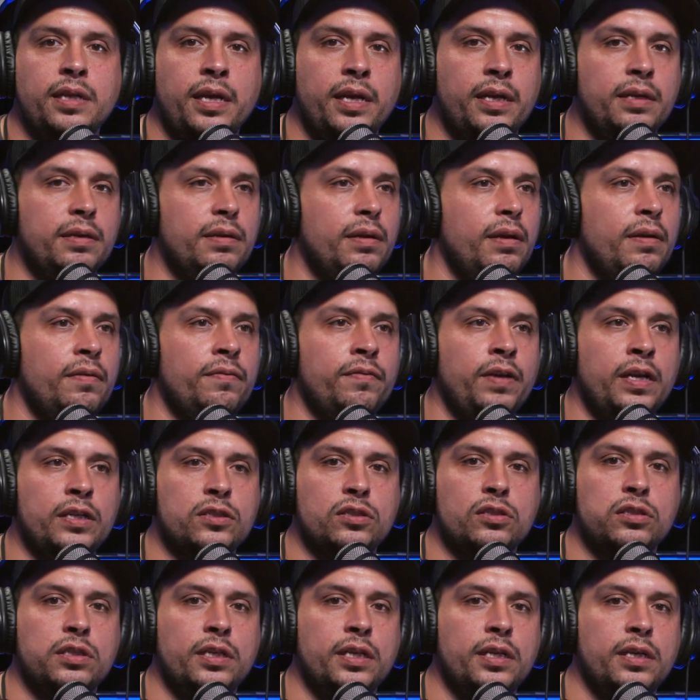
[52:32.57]
and then
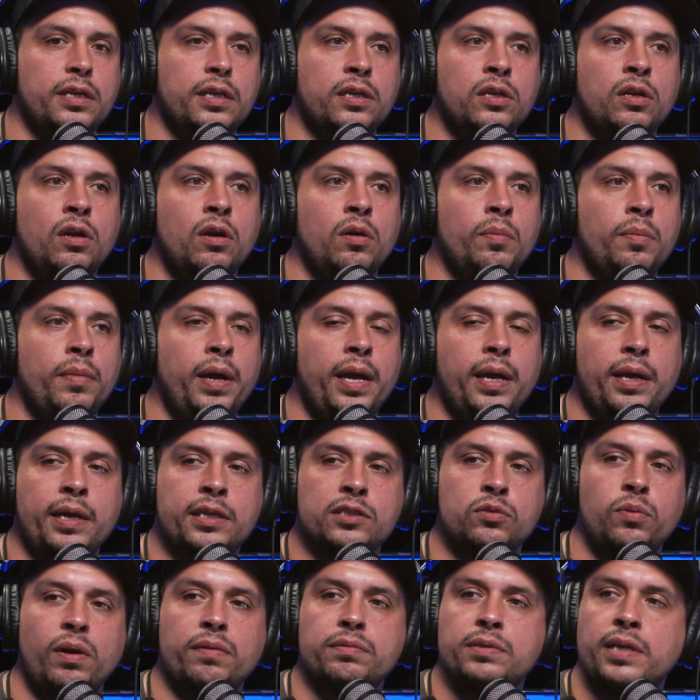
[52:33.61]
eventually, you know, my
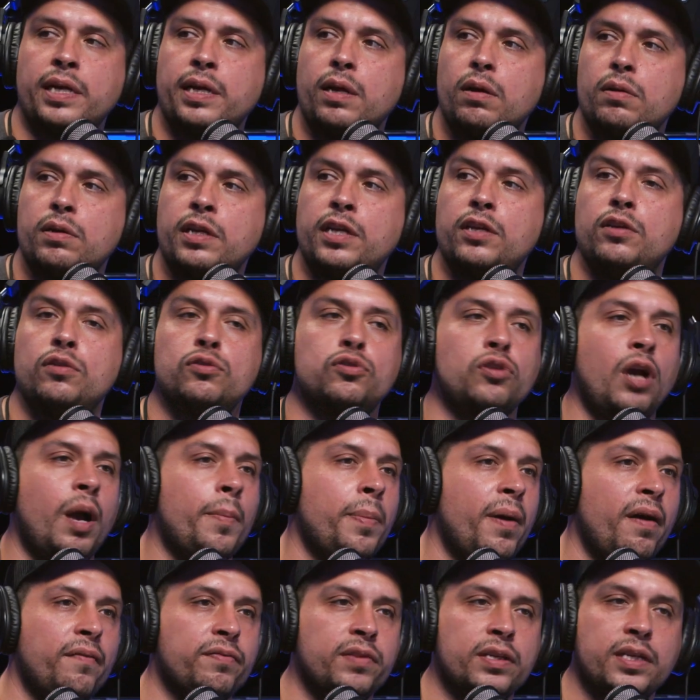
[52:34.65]
ex-wife's like, can you
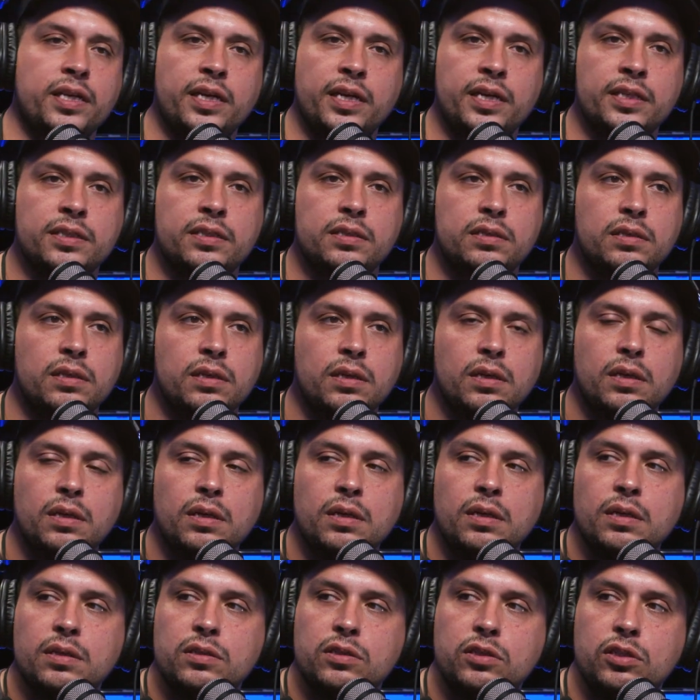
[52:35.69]
drop off the kids
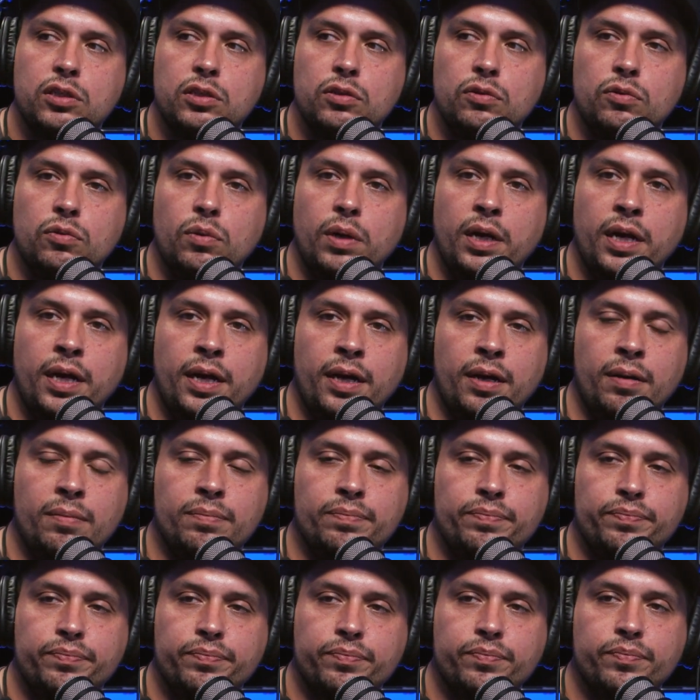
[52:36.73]
to
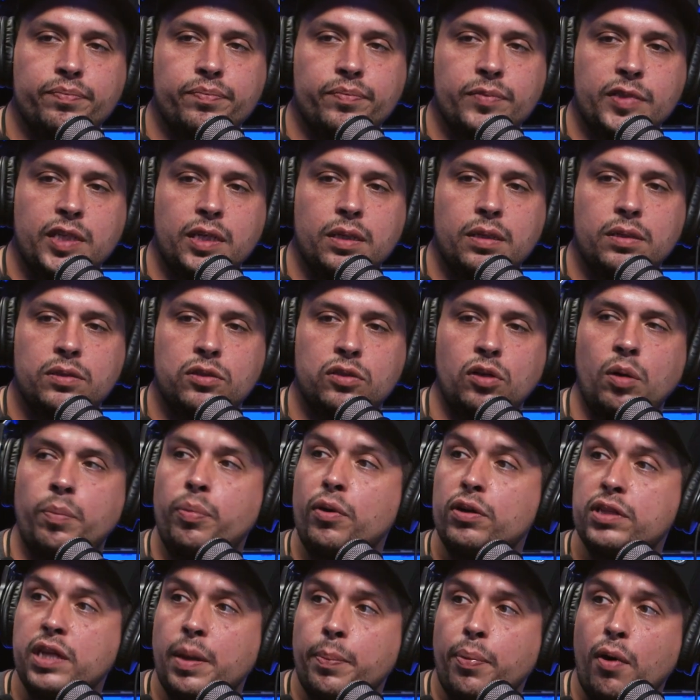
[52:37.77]
a
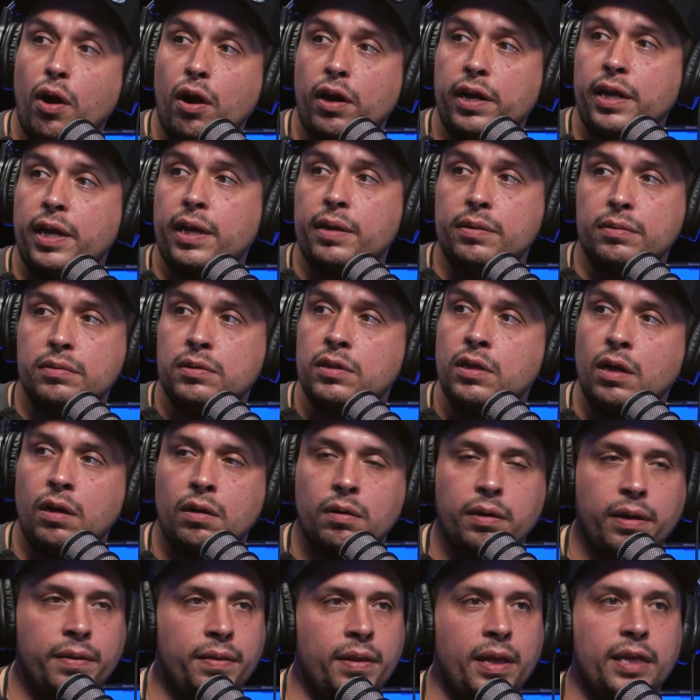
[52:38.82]
birthday party, and you
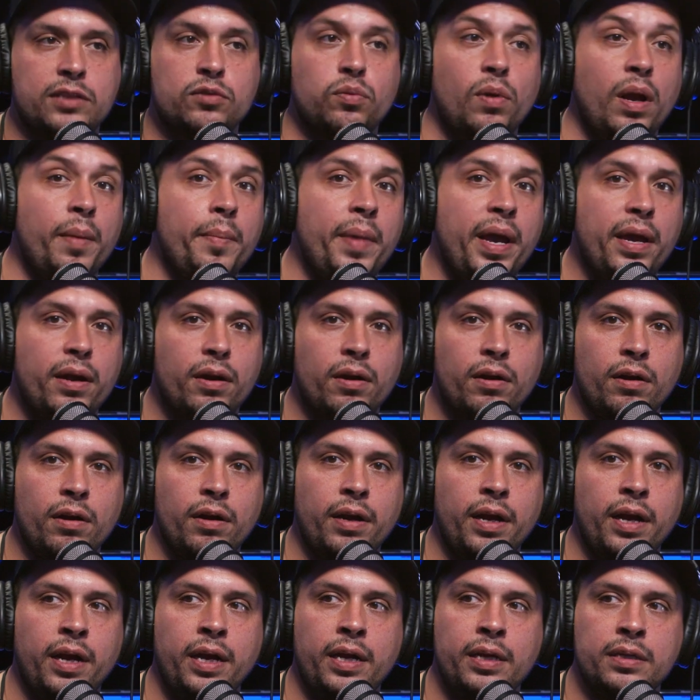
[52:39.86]
know, and that's where I met
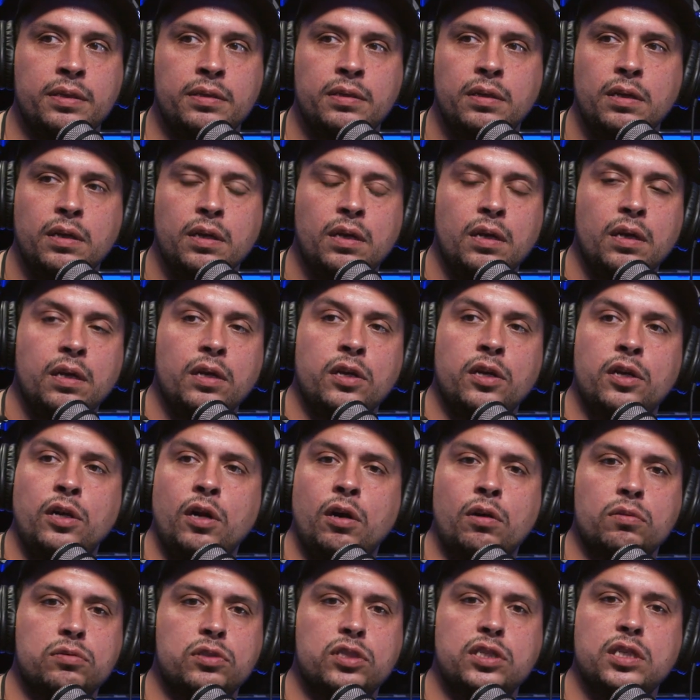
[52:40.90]
her, and you
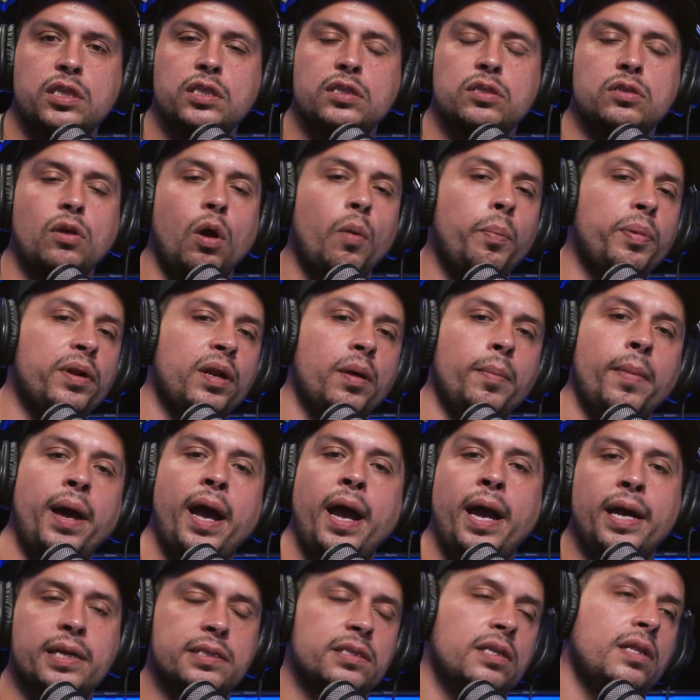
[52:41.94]
know, she's opened up
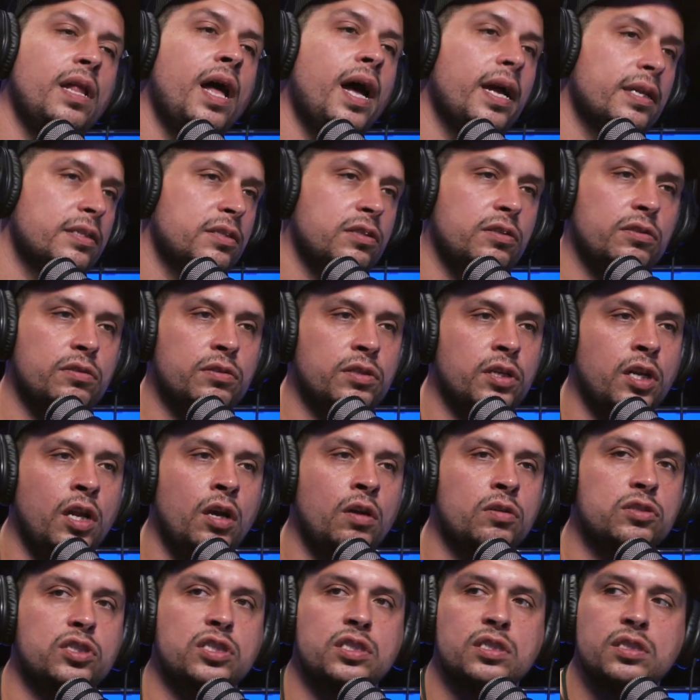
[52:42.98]
my eyes a lot too. You
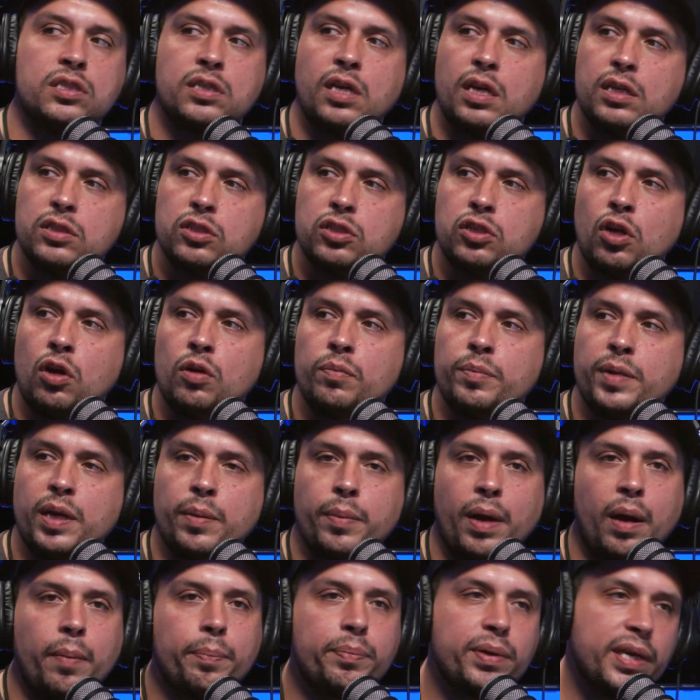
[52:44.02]
know, she's shown me
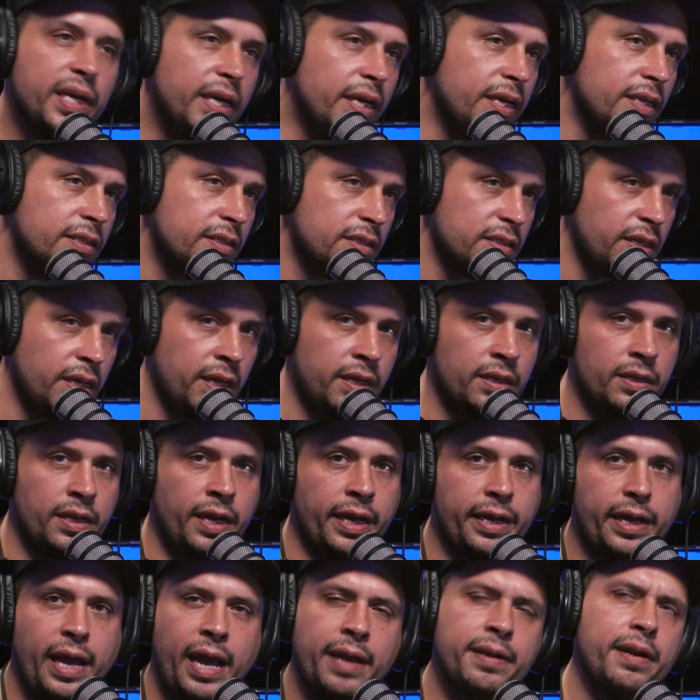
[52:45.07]
about peace, and
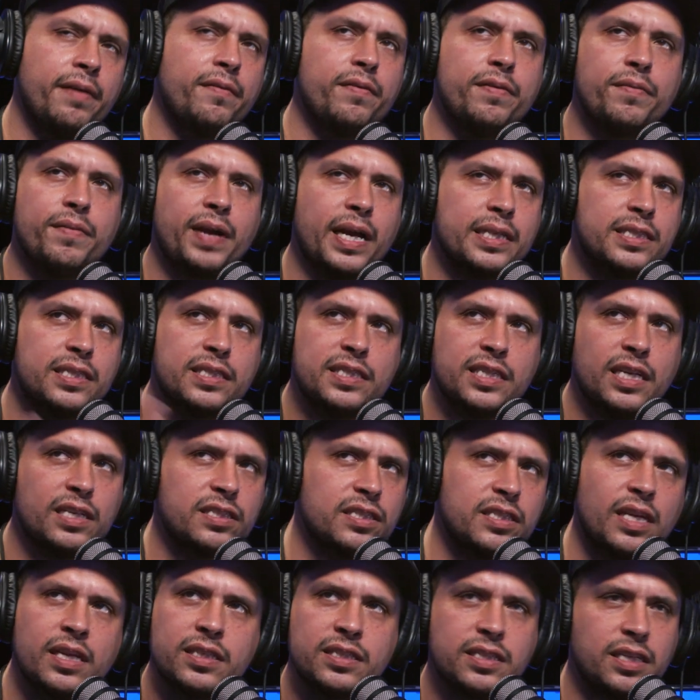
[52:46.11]
like I never even got to see
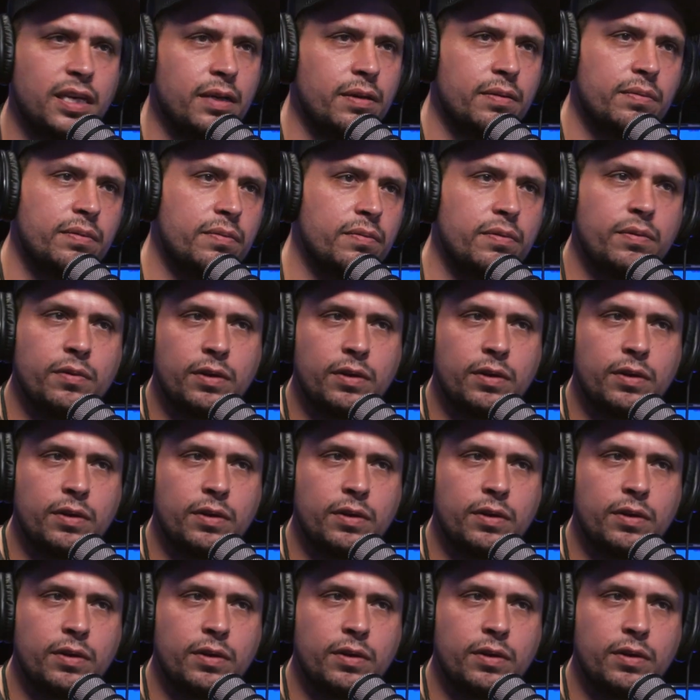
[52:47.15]
a sunset